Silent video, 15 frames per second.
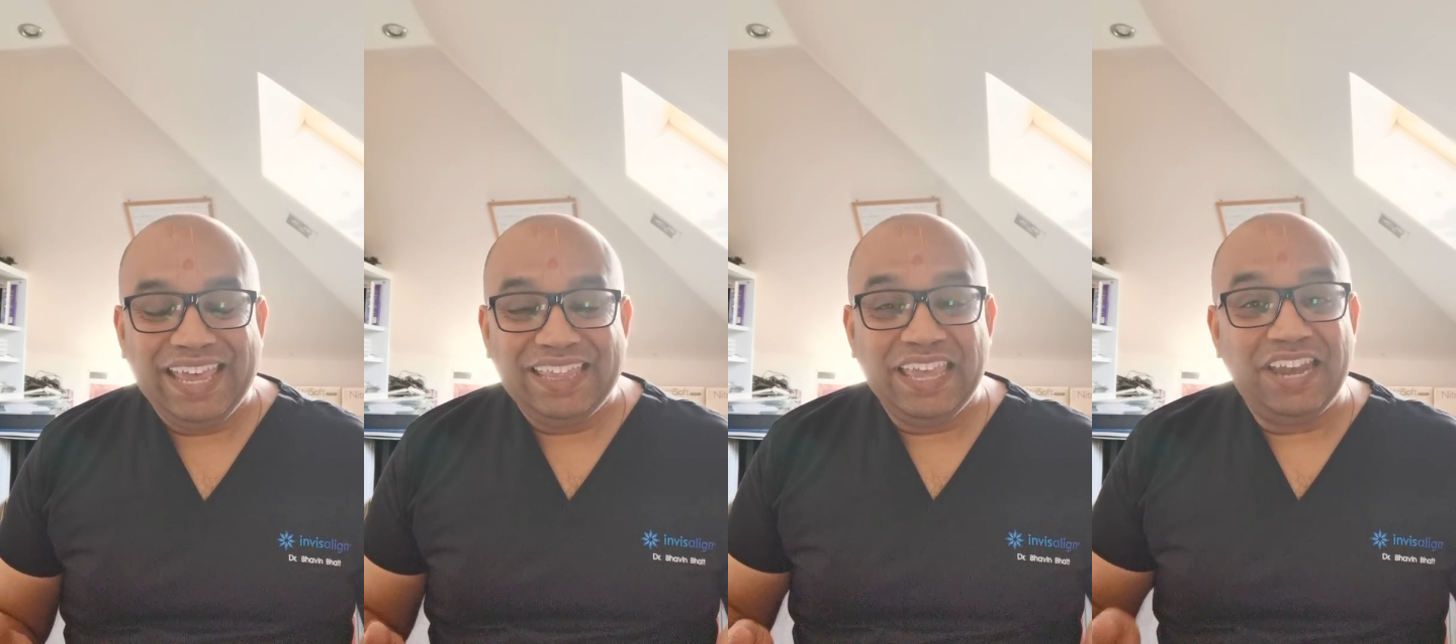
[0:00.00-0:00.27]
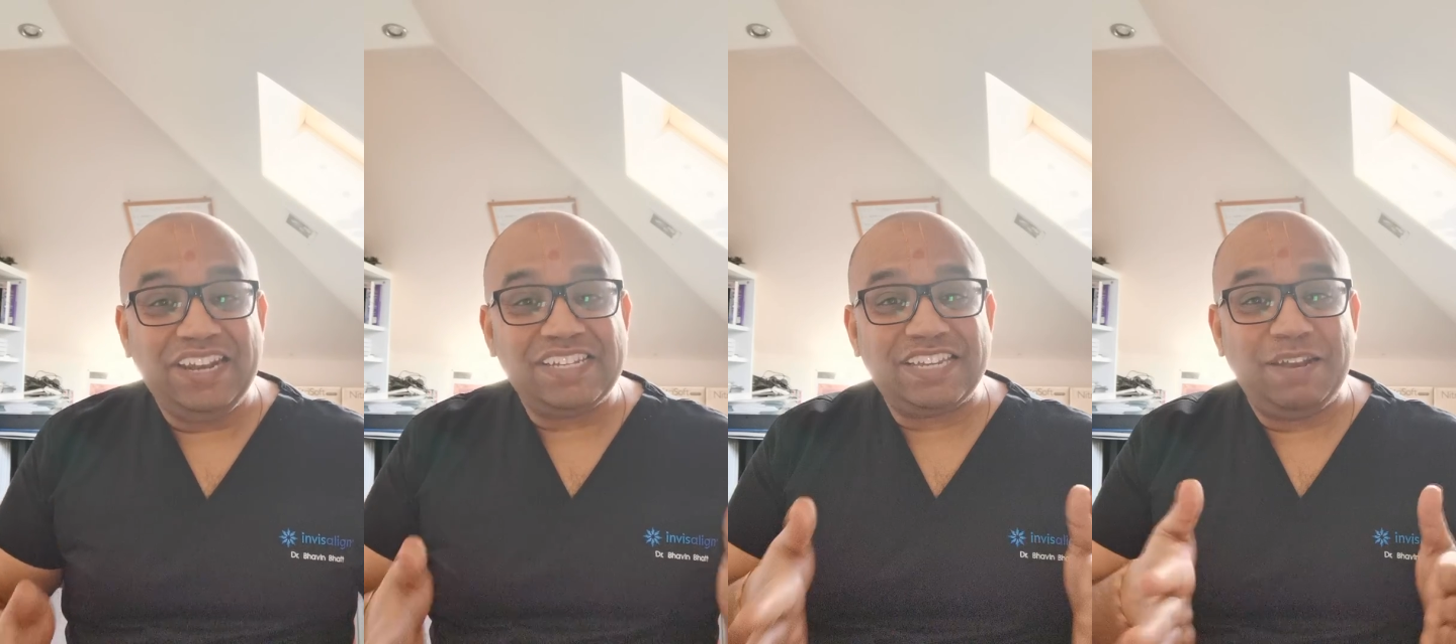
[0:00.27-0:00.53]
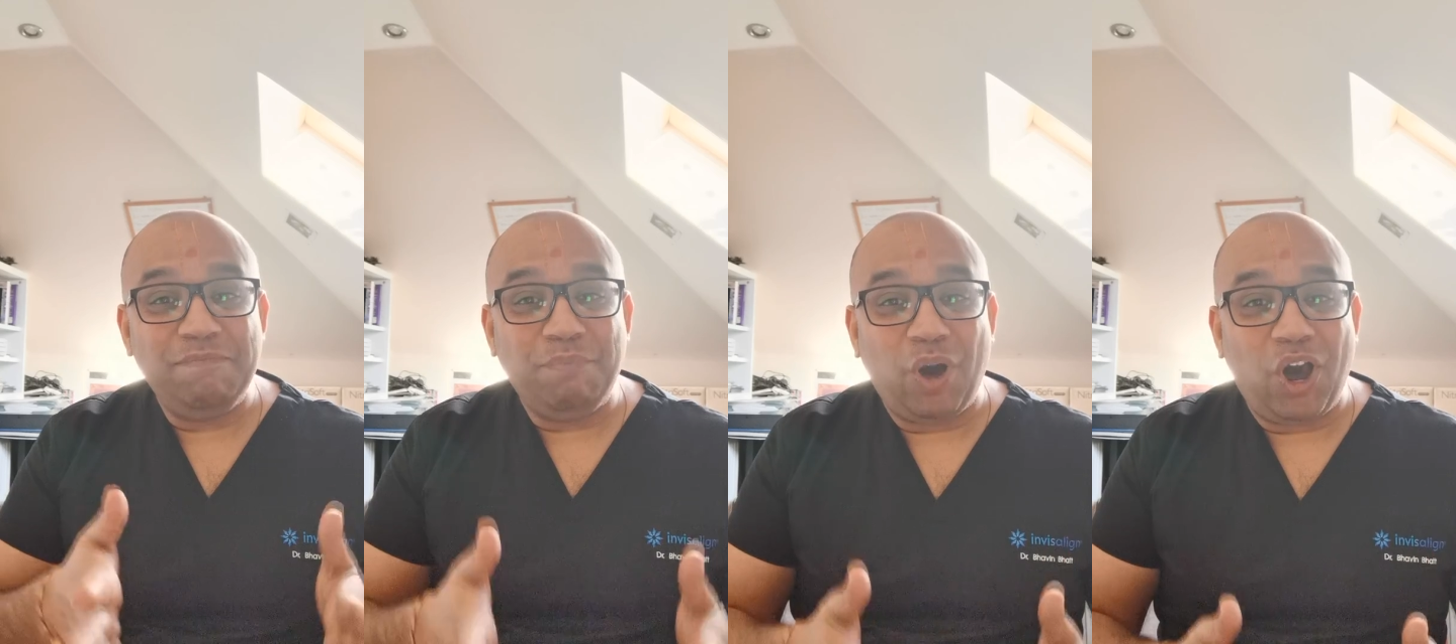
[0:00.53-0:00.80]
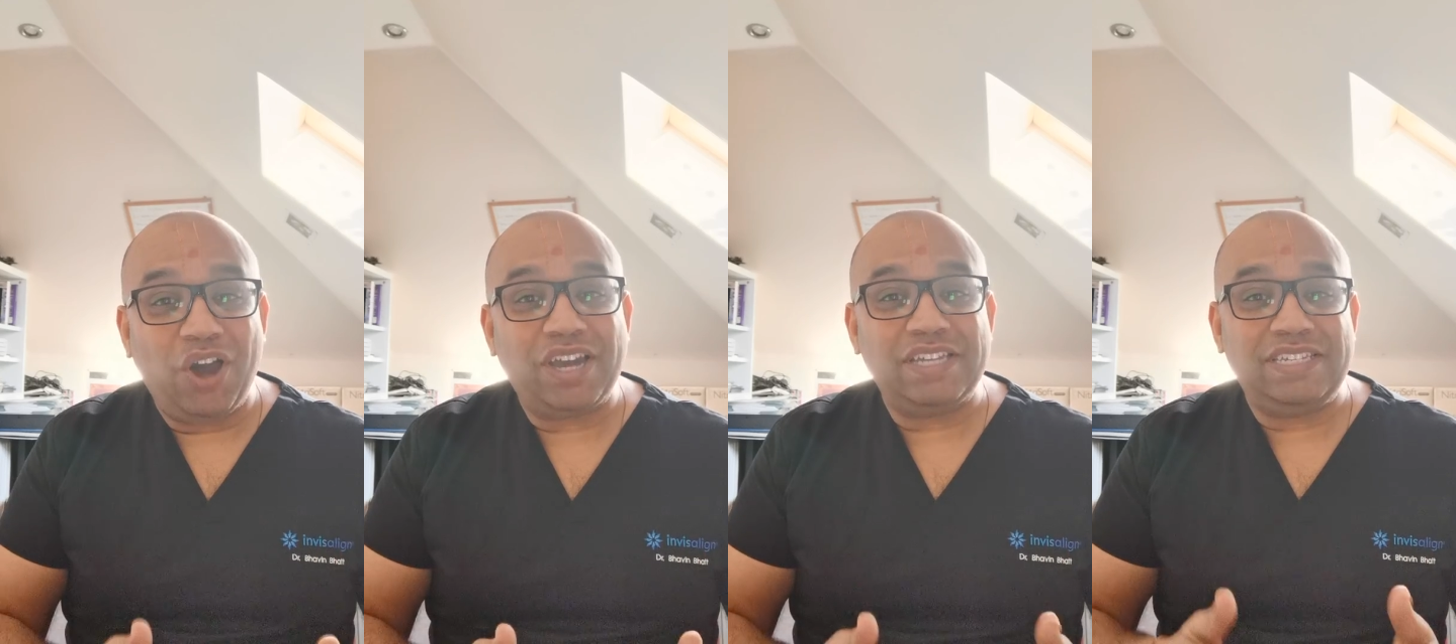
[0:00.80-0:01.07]
They understand
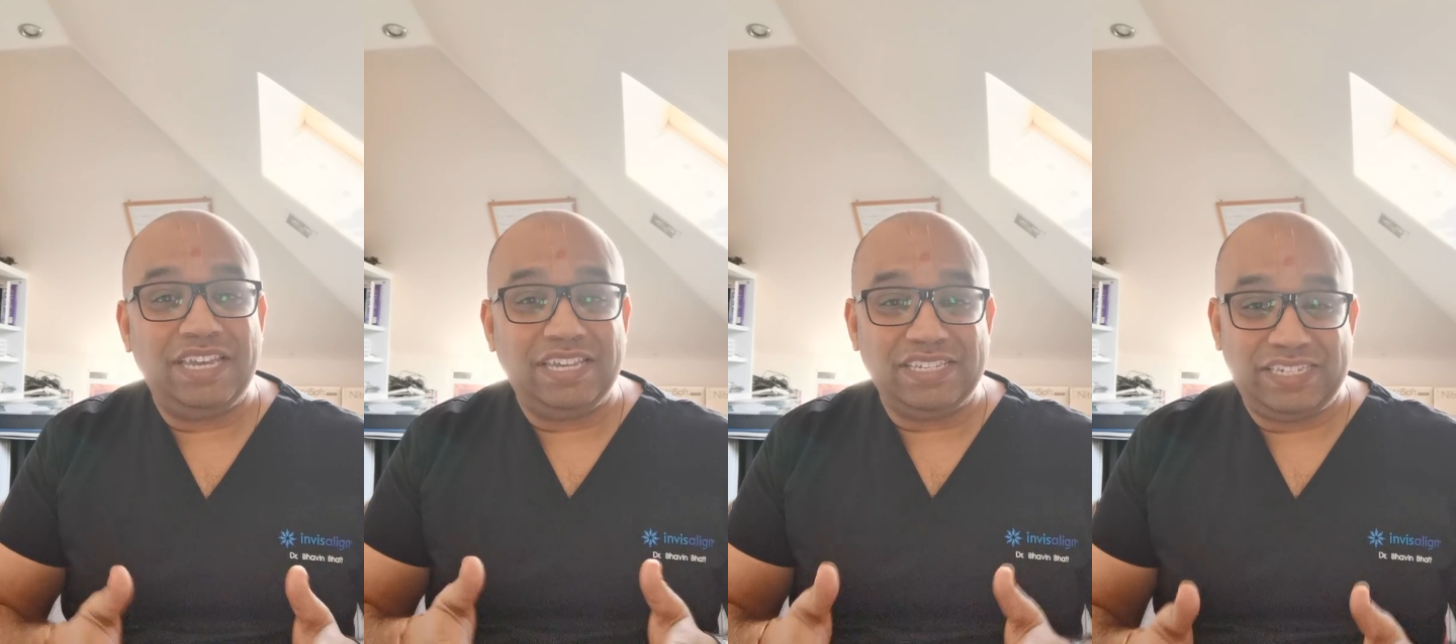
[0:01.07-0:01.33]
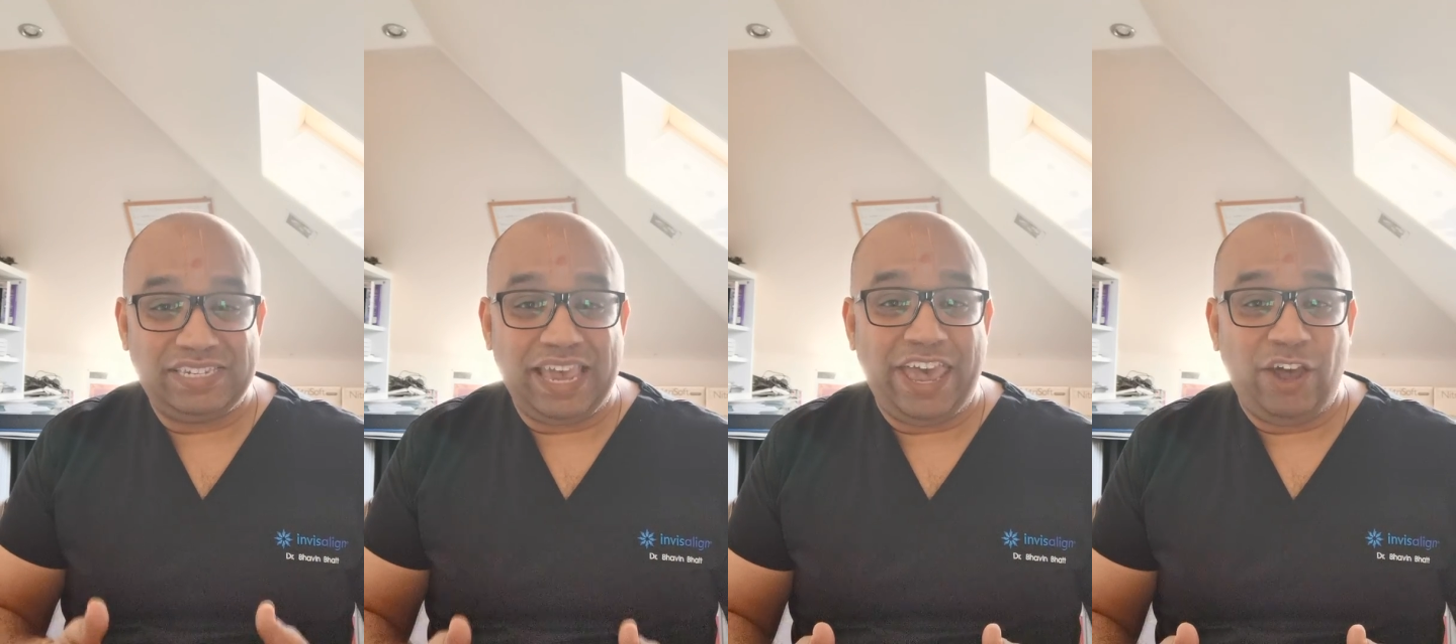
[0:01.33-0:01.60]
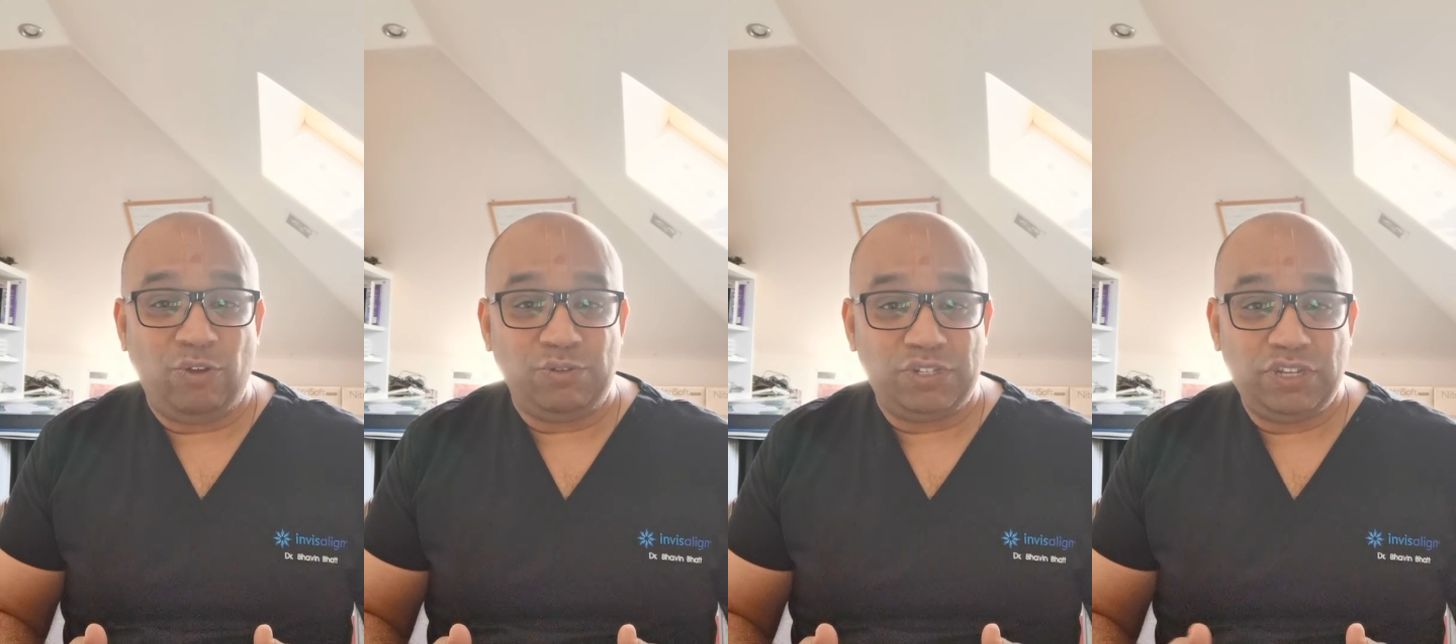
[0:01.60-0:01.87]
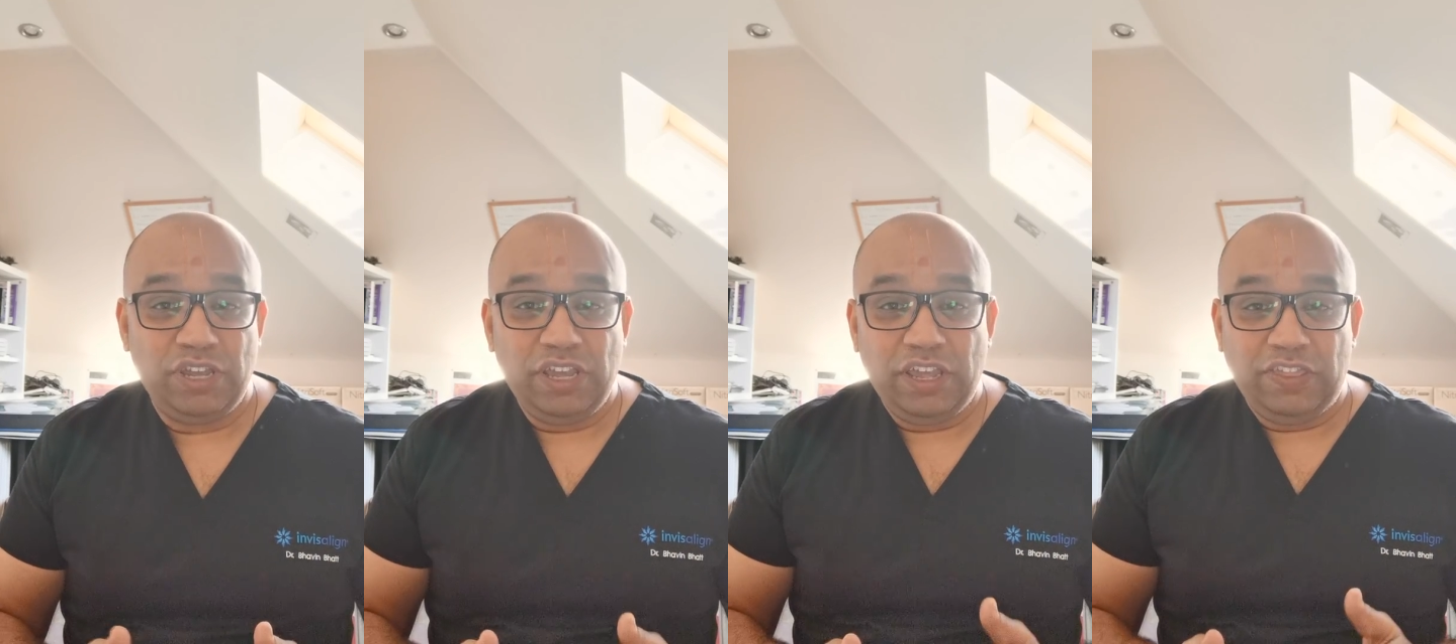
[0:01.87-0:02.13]
marketing and
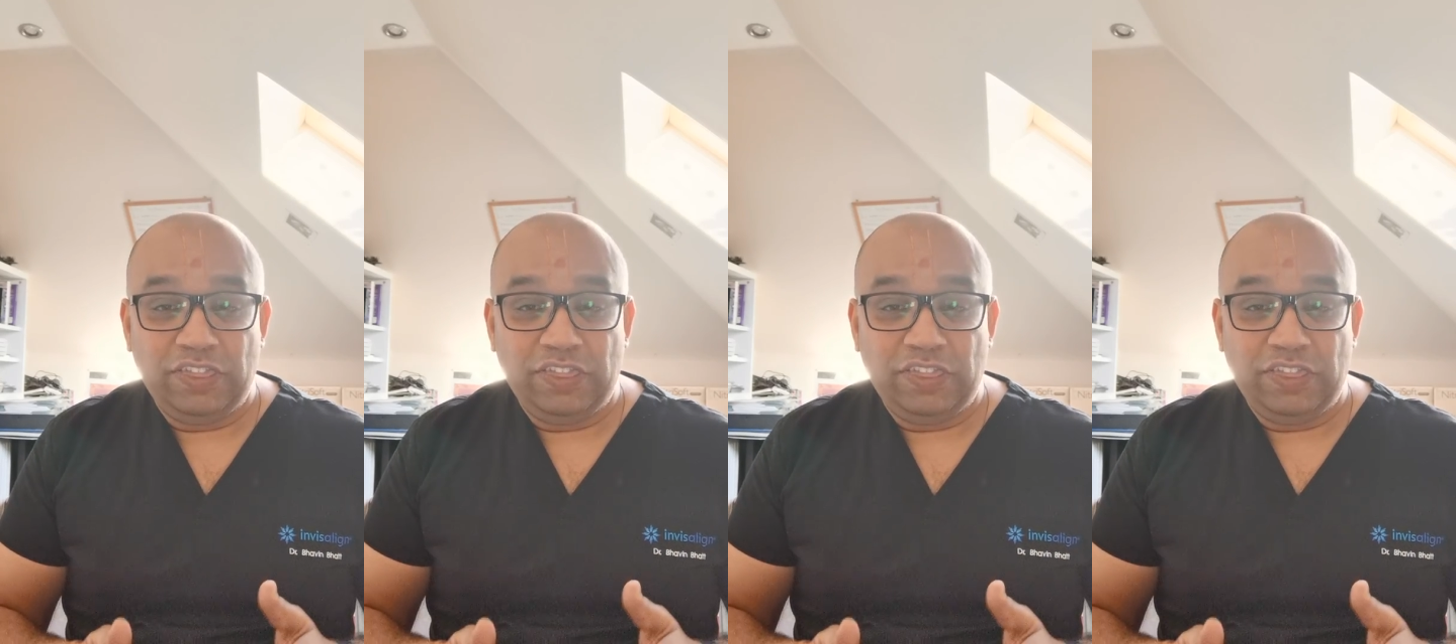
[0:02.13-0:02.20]
sales.